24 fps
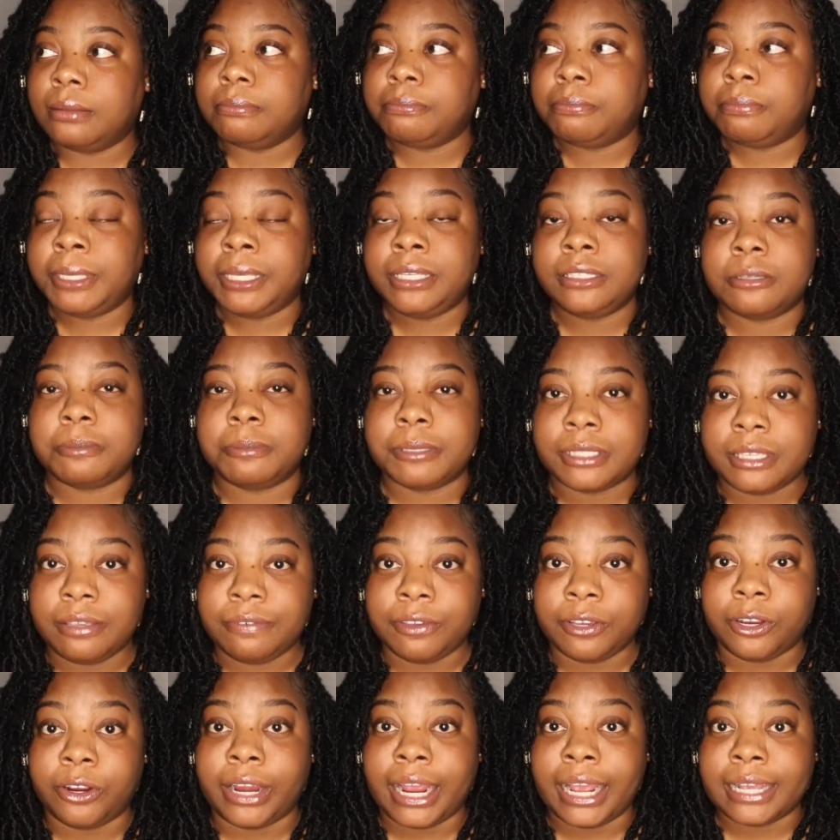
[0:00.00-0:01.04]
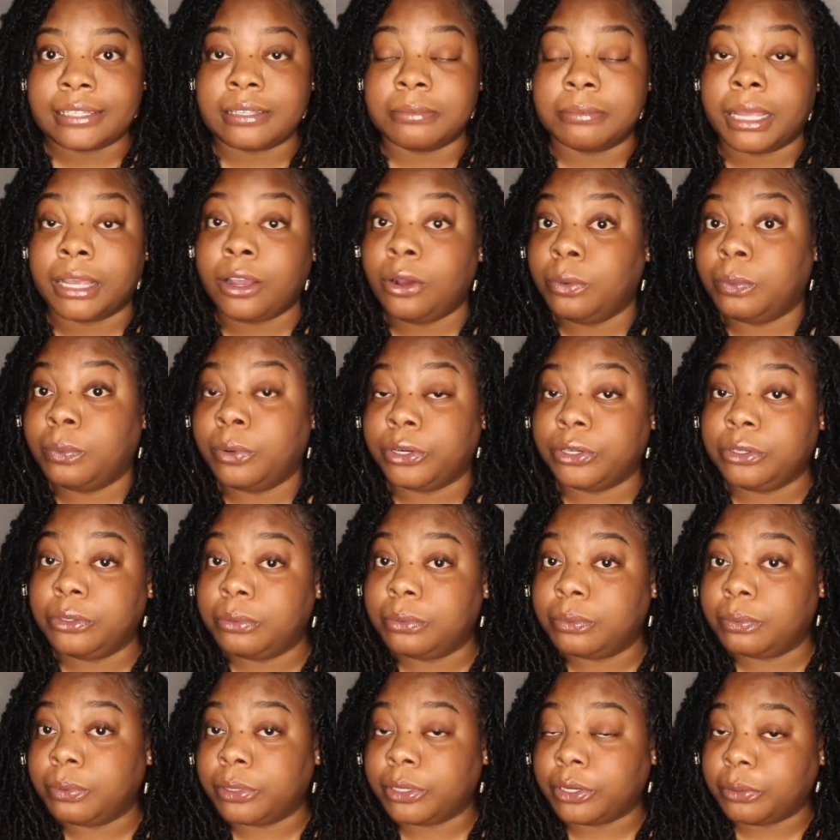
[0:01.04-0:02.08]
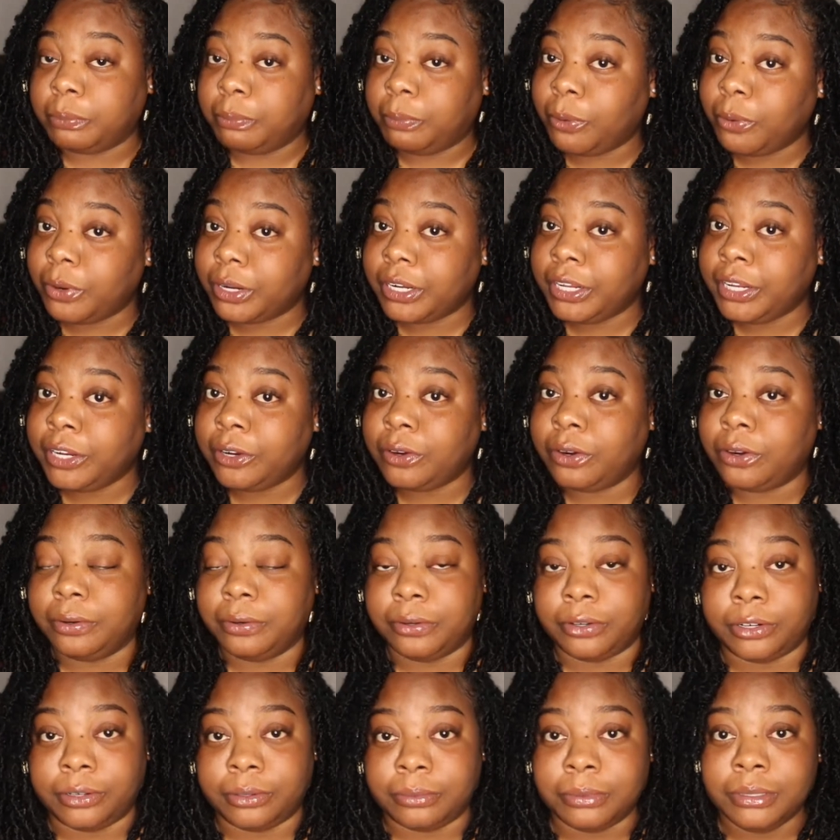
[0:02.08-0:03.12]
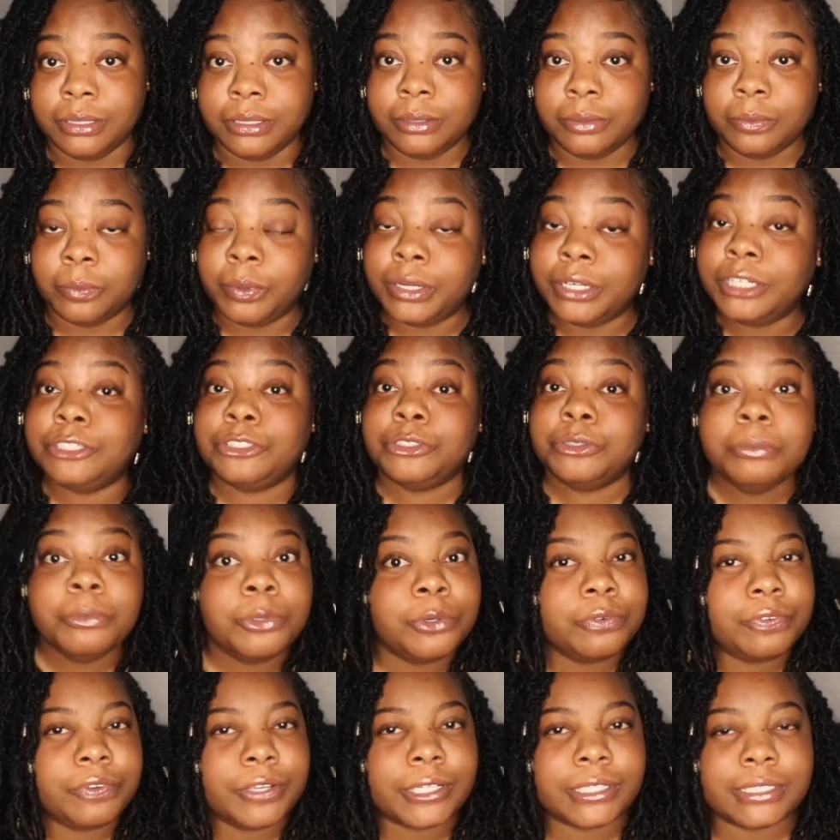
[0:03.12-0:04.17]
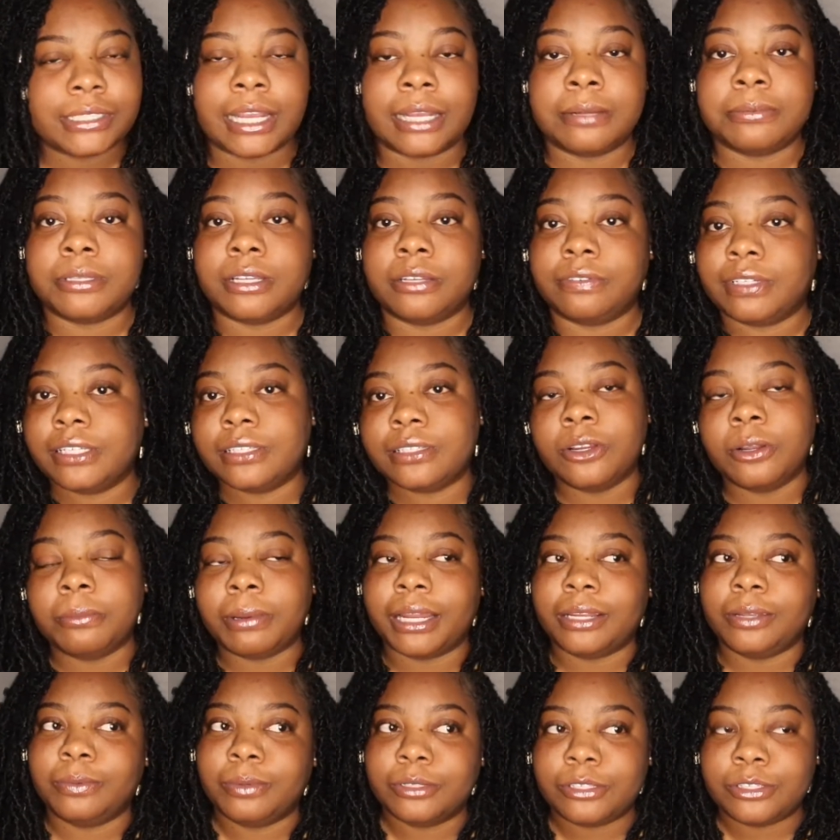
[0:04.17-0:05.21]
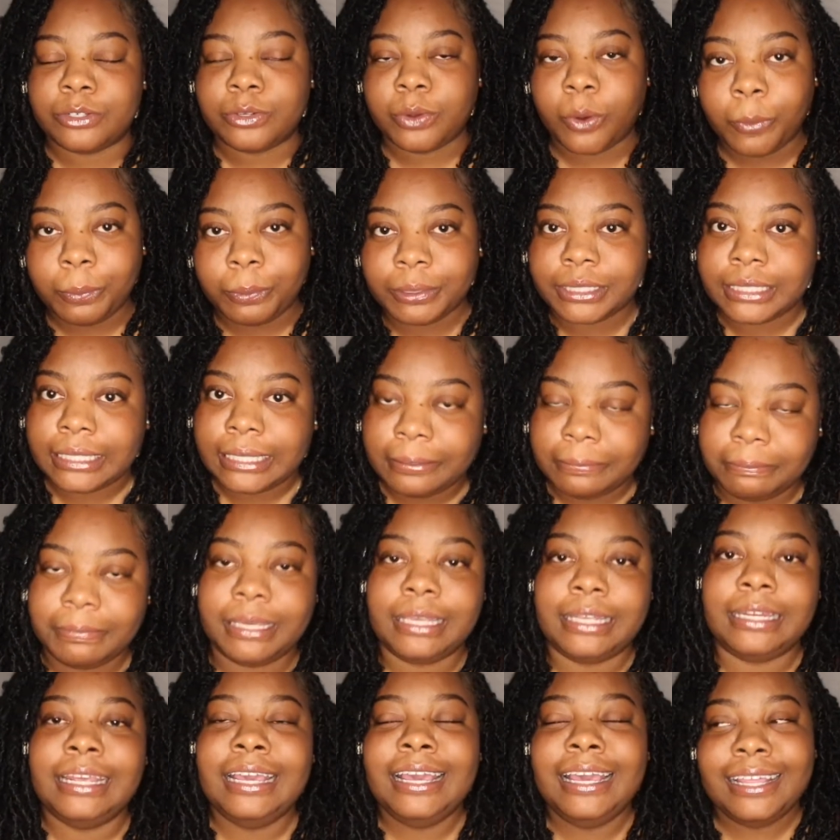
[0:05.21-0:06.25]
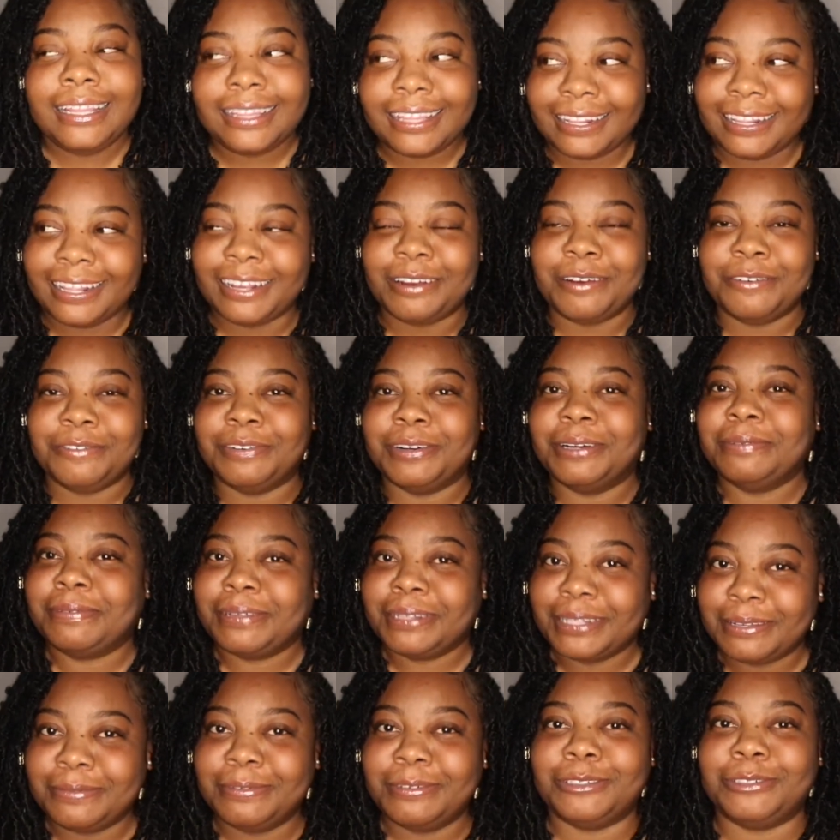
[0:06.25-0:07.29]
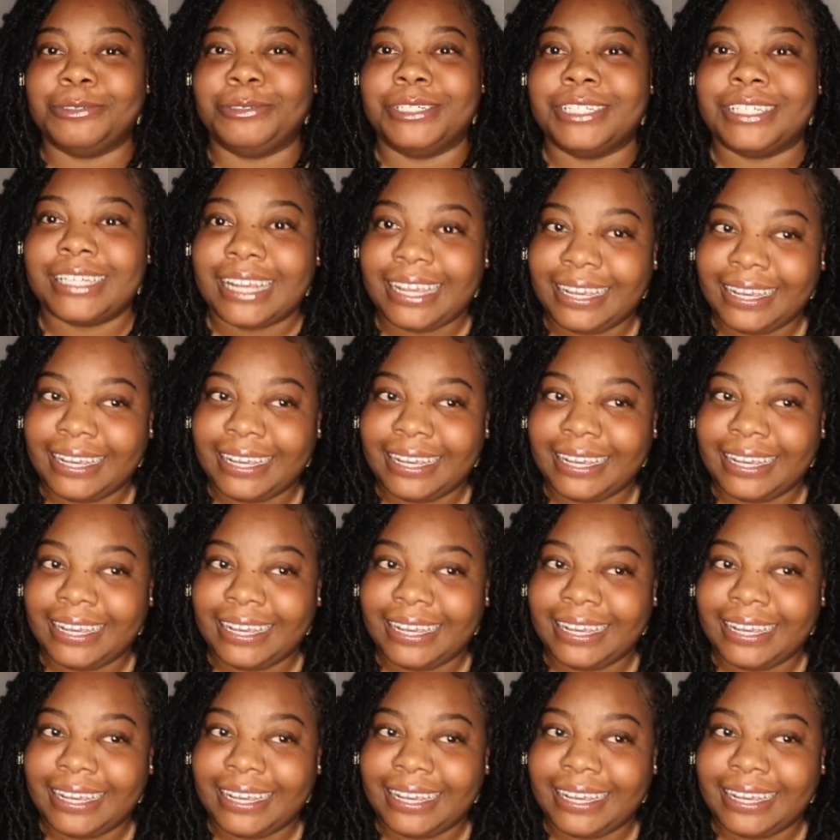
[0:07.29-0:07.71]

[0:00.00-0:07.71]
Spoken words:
be specific, or ask them like, oh, were you born here, or when did you move here, type stuff, because nobody wants to openly admit that they are from Columbus, Georgia.